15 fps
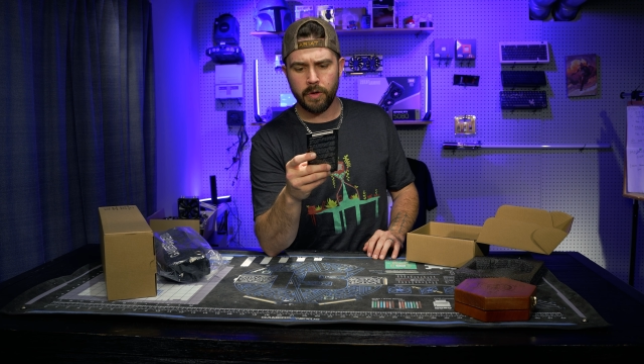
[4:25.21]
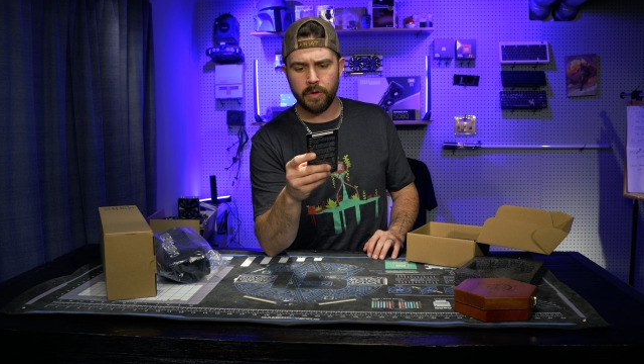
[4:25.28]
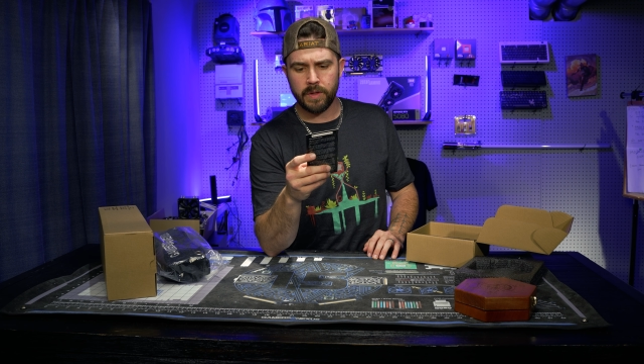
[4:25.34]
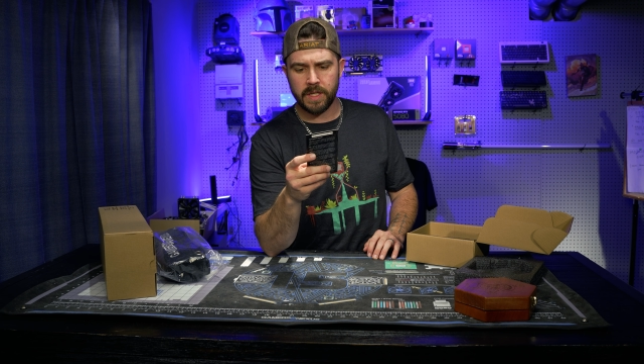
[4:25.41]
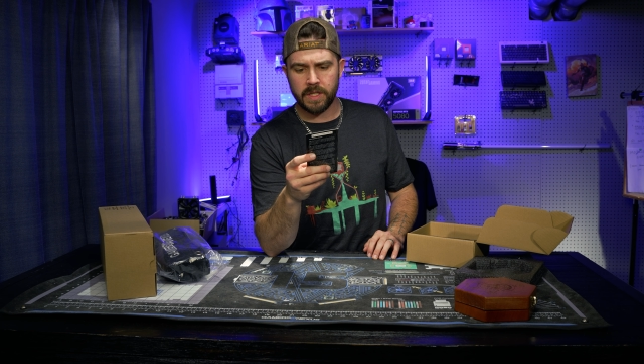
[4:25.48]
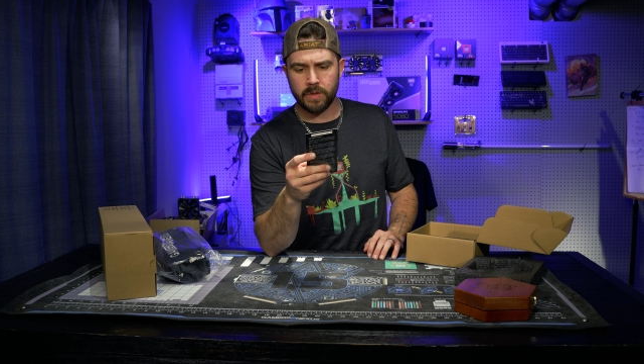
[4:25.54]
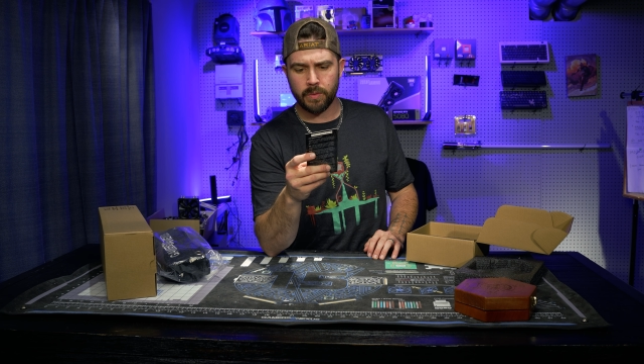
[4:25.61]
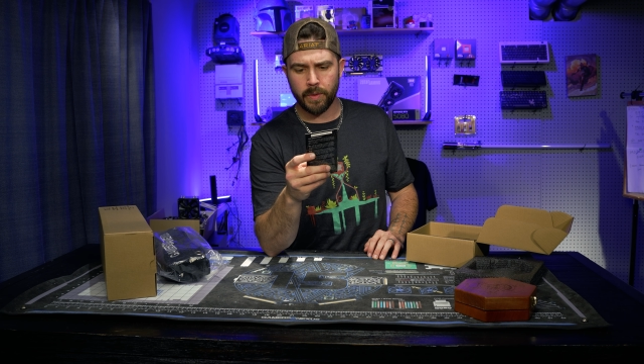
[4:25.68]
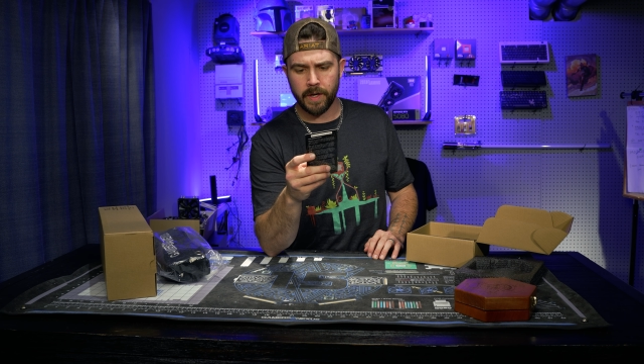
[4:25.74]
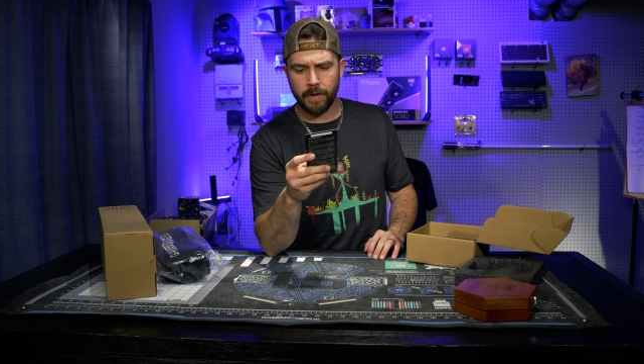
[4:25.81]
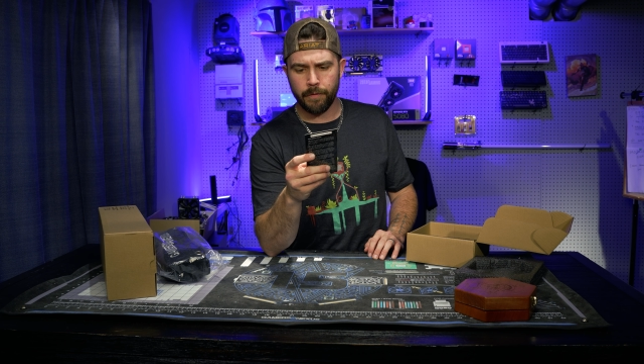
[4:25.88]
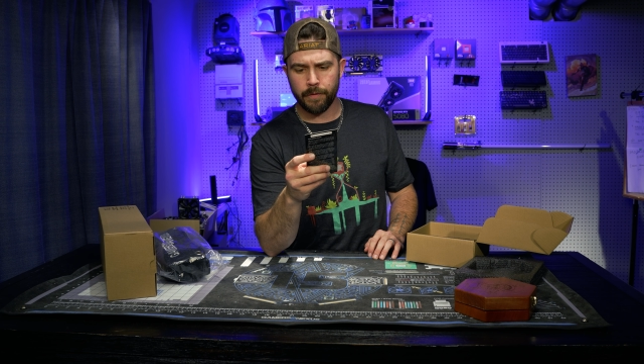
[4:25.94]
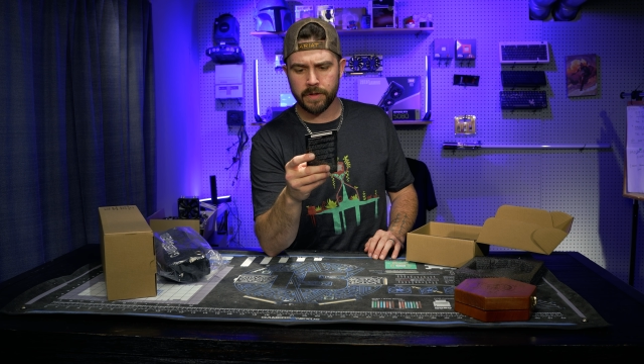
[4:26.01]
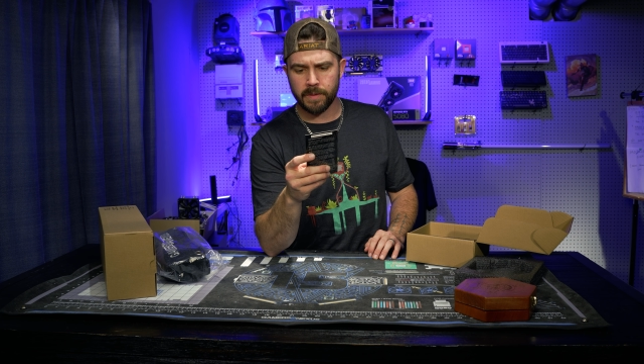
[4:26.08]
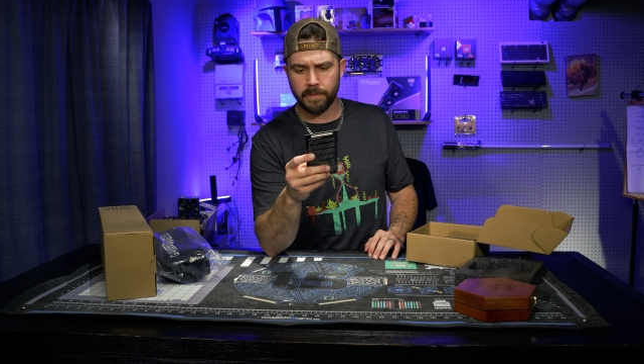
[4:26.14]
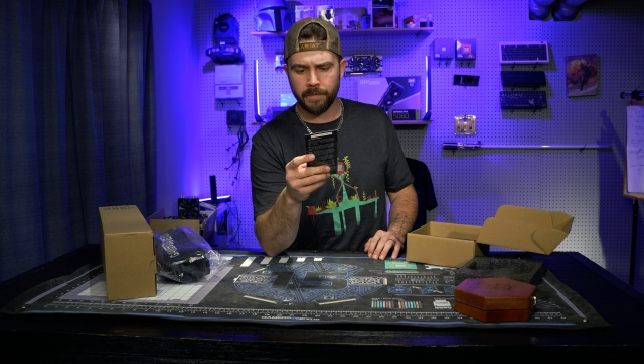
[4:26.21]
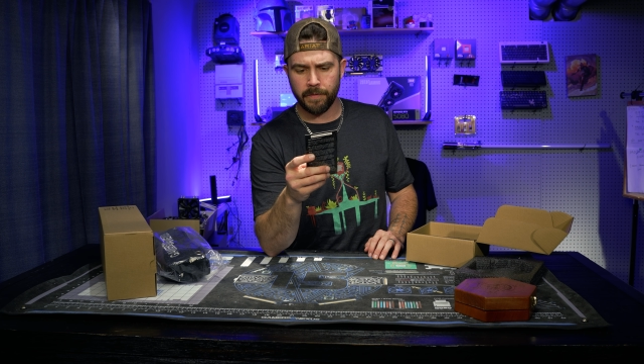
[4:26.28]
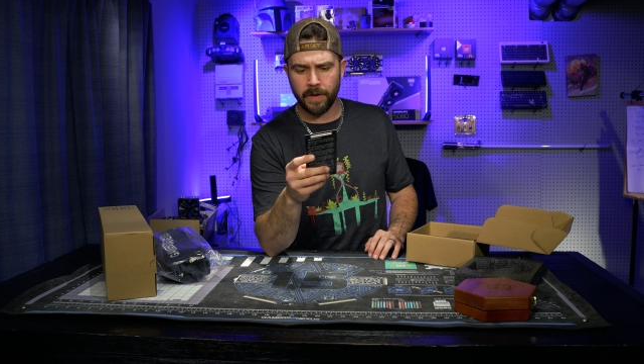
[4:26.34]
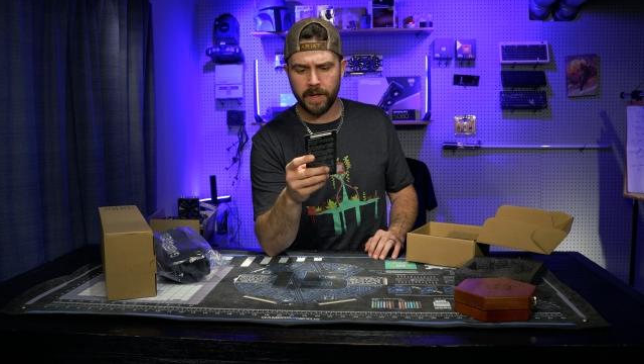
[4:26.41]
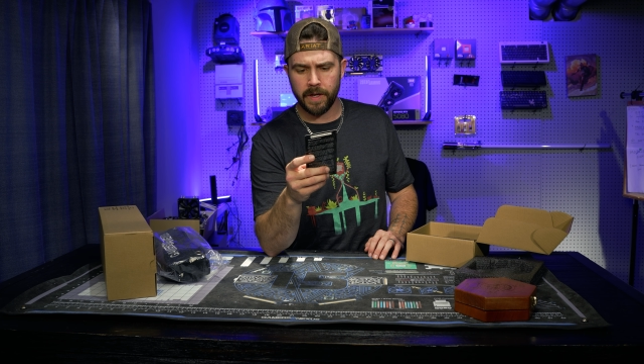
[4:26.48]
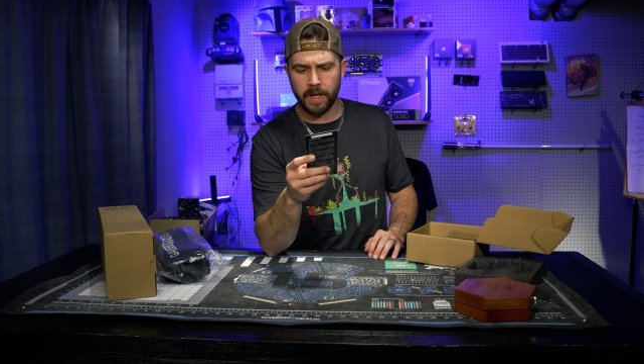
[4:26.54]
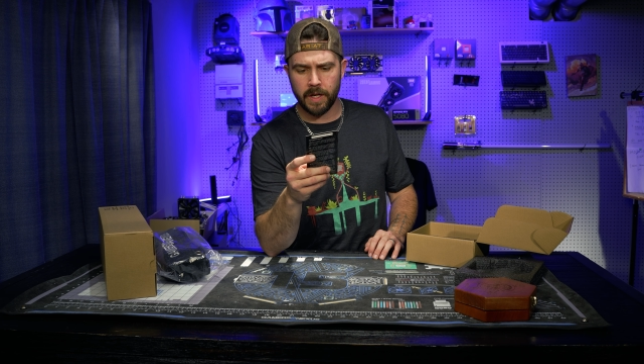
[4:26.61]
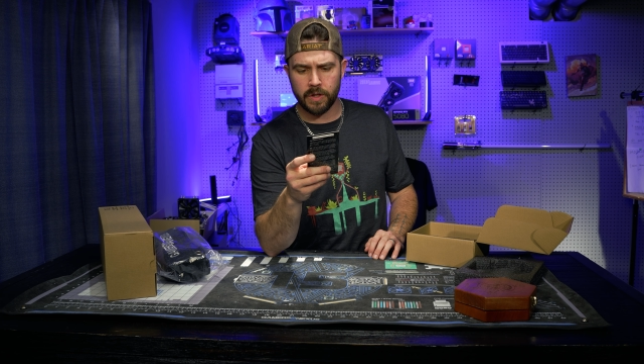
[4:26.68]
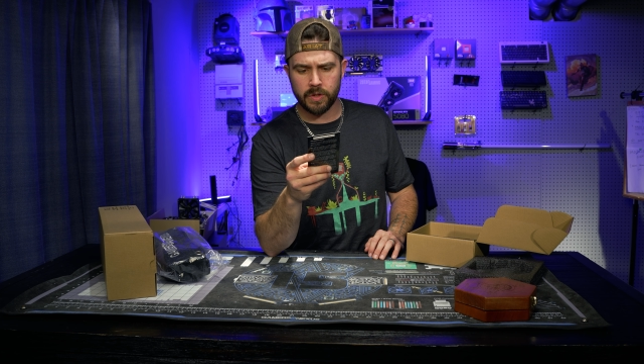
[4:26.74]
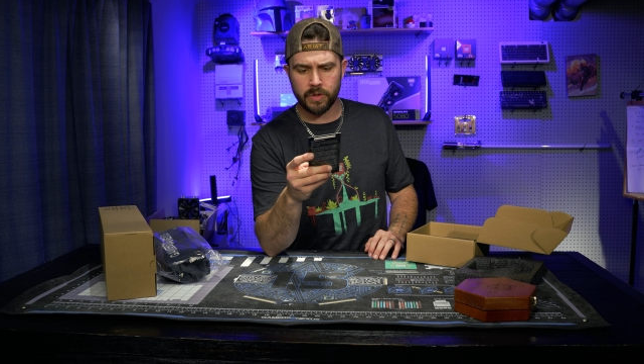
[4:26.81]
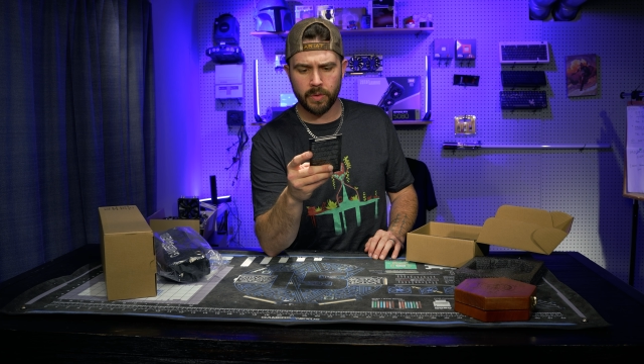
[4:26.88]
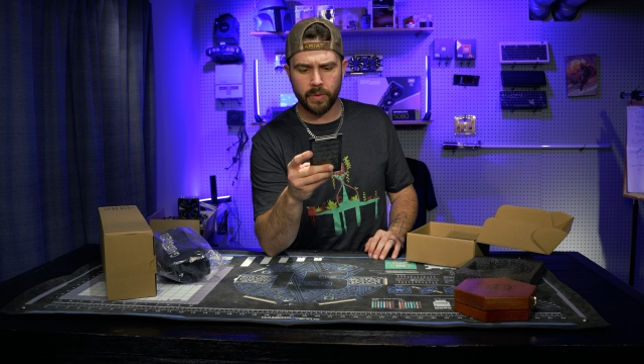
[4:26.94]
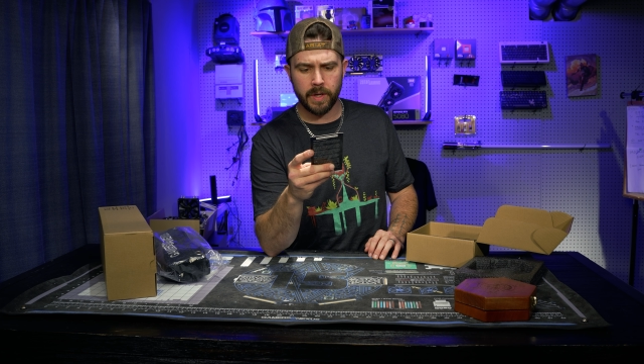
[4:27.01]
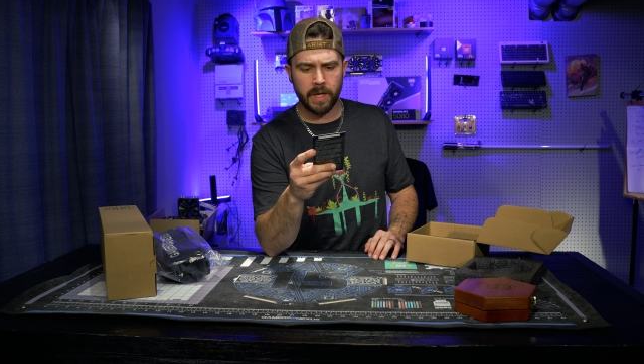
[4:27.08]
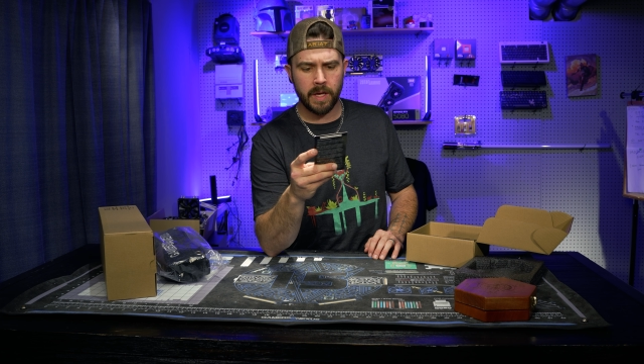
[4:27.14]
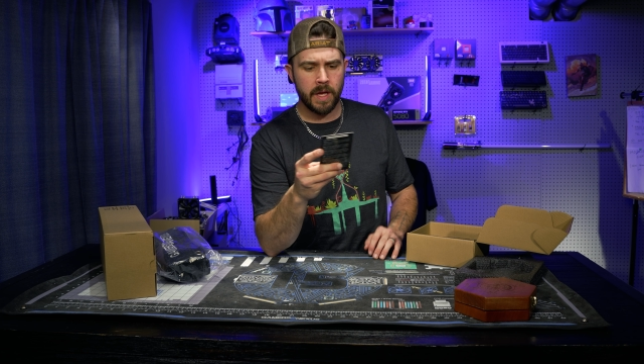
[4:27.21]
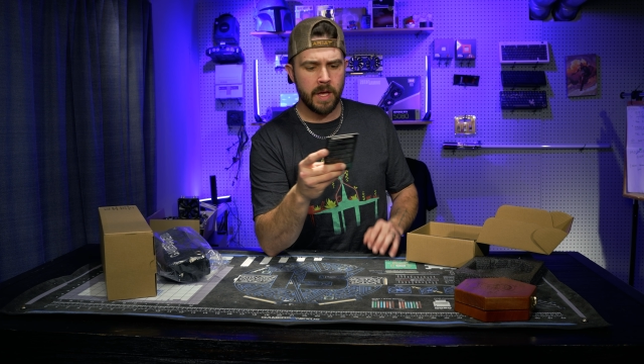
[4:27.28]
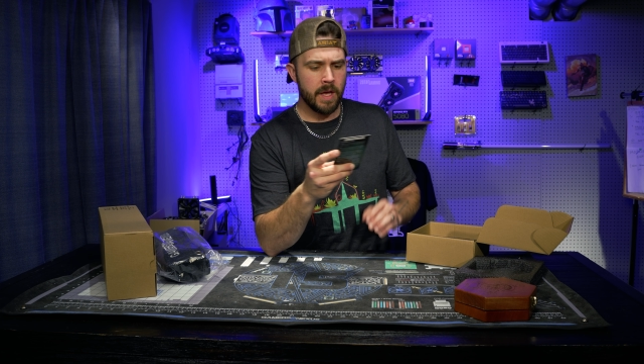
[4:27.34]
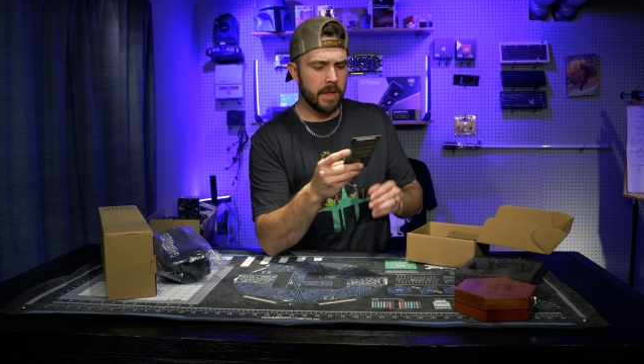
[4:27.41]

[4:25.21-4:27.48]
new D20 for some fun. Enjoy.